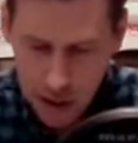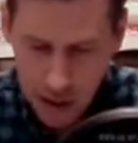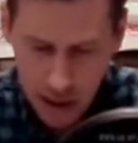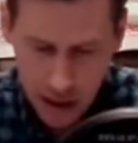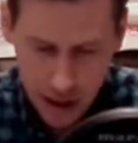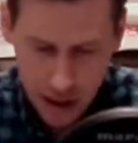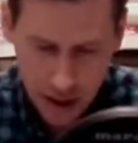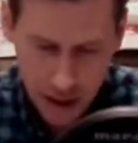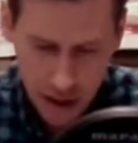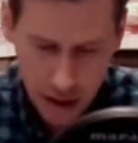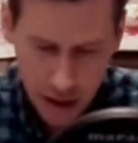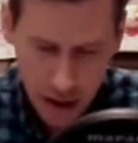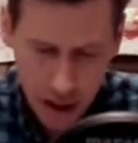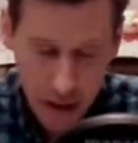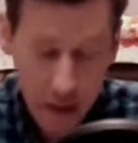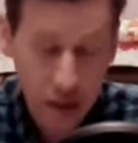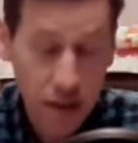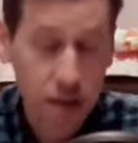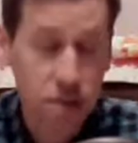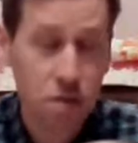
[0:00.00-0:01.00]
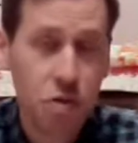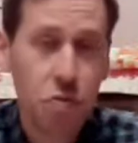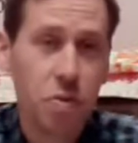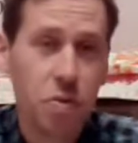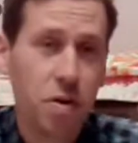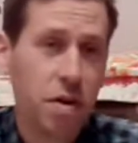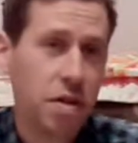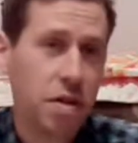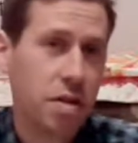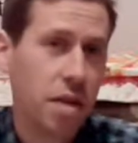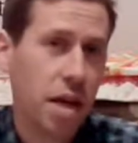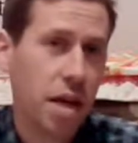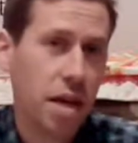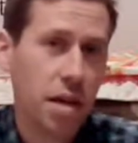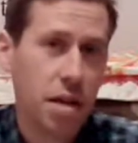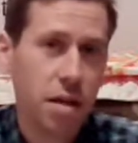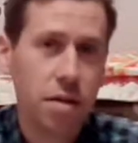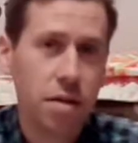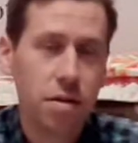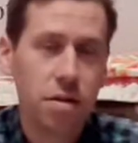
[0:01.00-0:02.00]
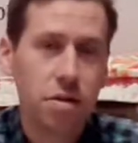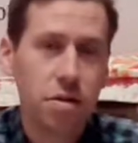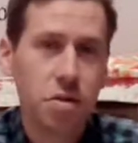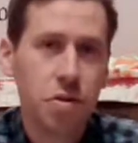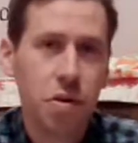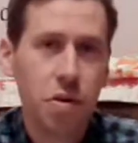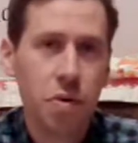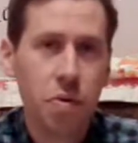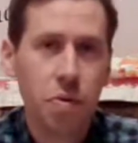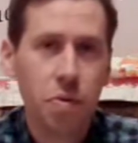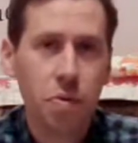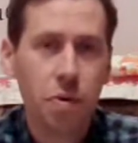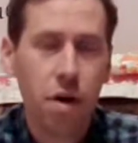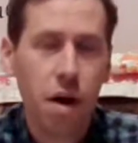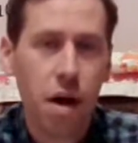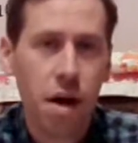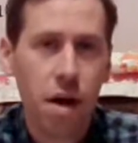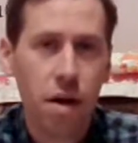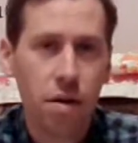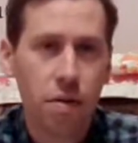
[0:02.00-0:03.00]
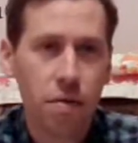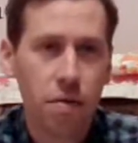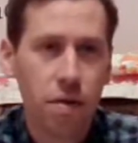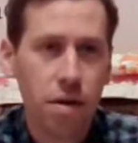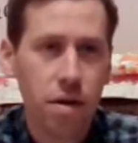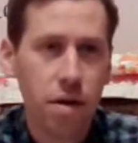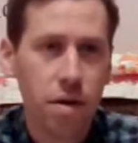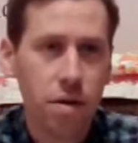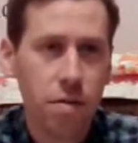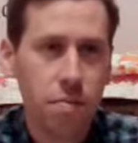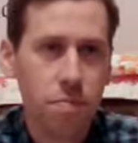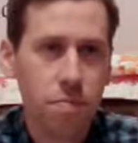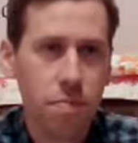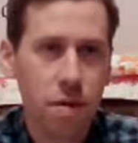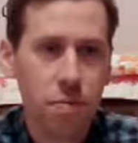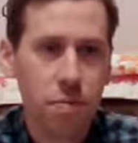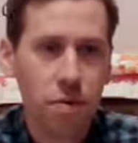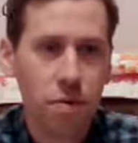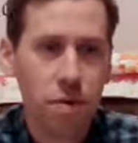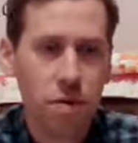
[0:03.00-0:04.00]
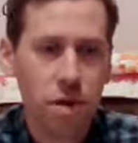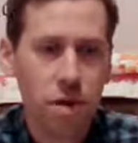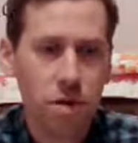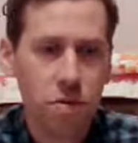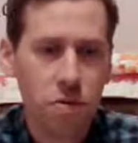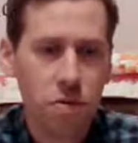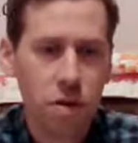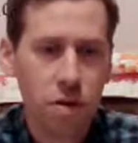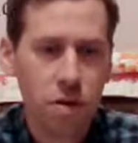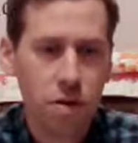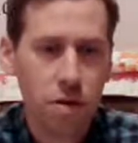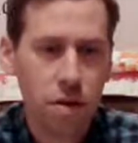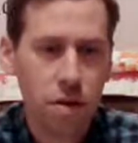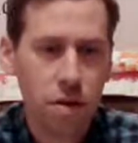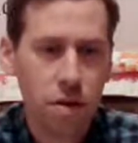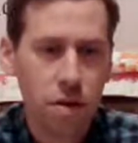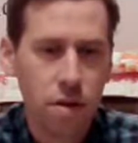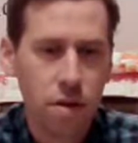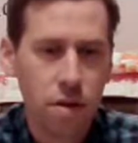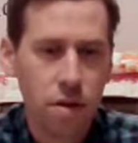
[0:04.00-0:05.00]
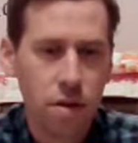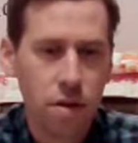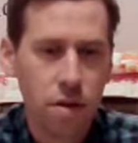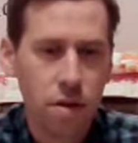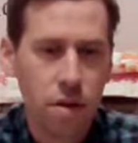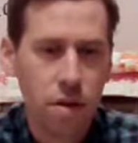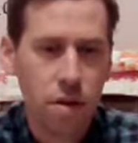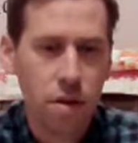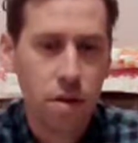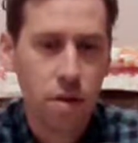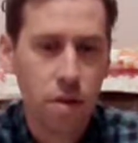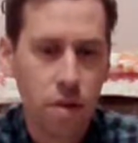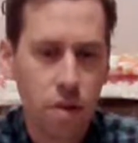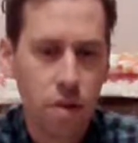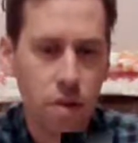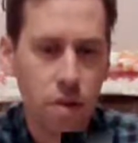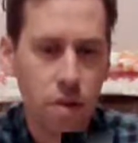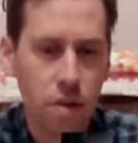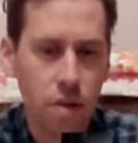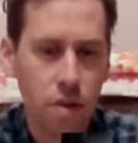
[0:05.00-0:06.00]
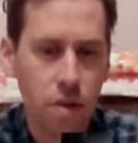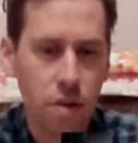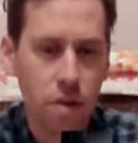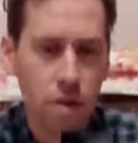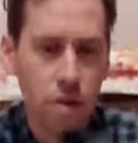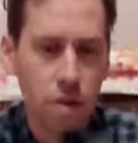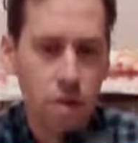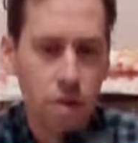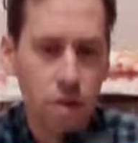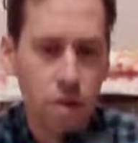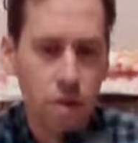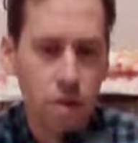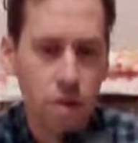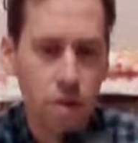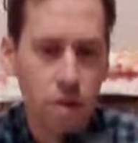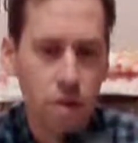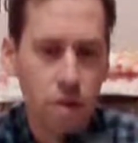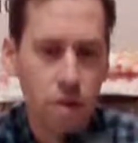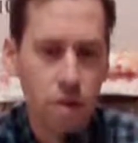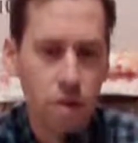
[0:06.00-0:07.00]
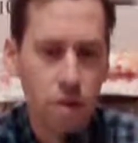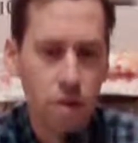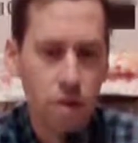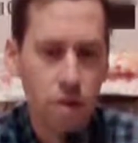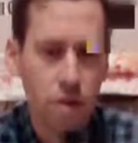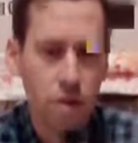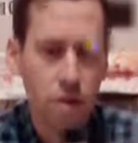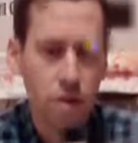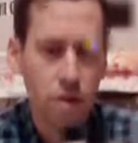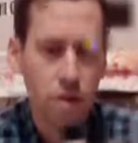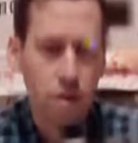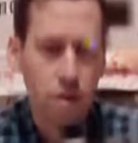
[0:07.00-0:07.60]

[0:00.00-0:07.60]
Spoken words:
And I think that's super exciting. So the people in Israel, they're at the temple that are